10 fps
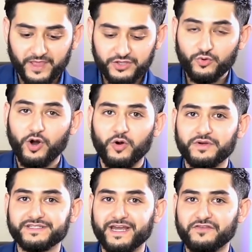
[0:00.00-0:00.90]
You
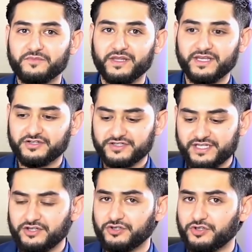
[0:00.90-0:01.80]
always get from the lenders
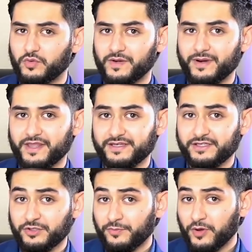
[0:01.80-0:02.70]
telling you, do you want to buy the,
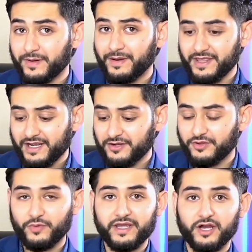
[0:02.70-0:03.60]
you want to buy down
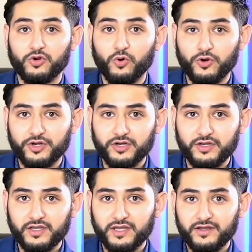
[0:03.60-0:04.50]
the rate a
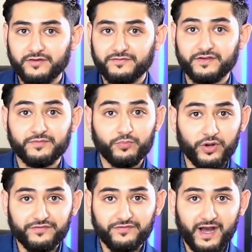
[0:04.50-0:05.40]
quarter, five
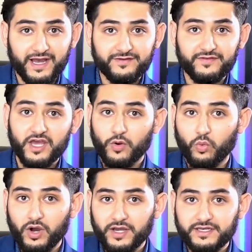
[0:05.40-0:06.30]
point five,
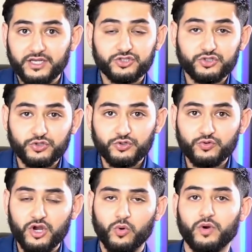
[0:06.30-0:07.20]
one,
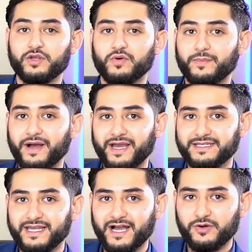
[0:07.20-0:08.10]
two, what do you want to buy it
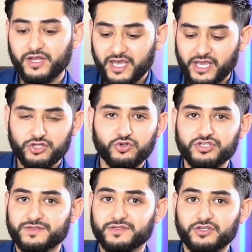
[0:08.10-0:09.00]
down? And you
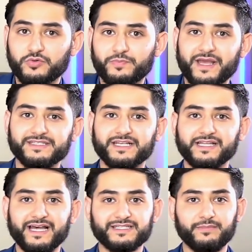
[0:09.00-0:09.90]
just, you
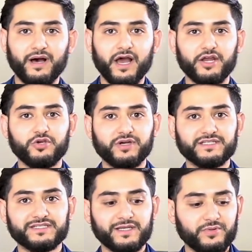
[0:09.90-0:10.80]
basically as the buyer, you can
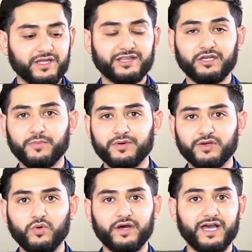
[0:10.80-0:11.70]
stipulate the number
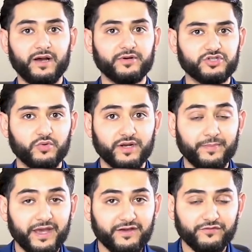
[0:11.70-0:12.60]
you want and how much you want
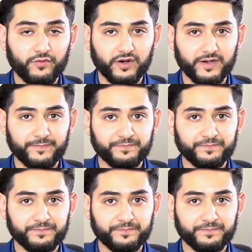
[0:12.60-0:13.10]
to pay for it.